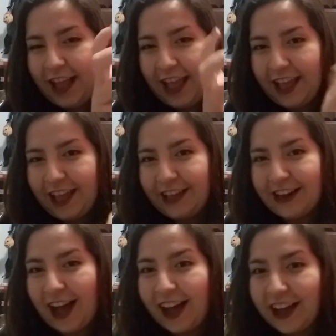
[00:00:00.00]
and
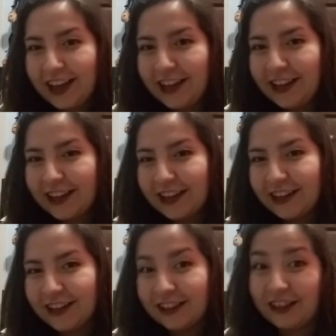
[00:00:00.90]
I
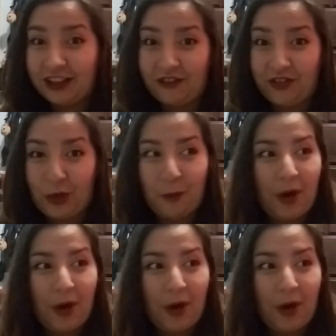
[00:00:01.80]
love them.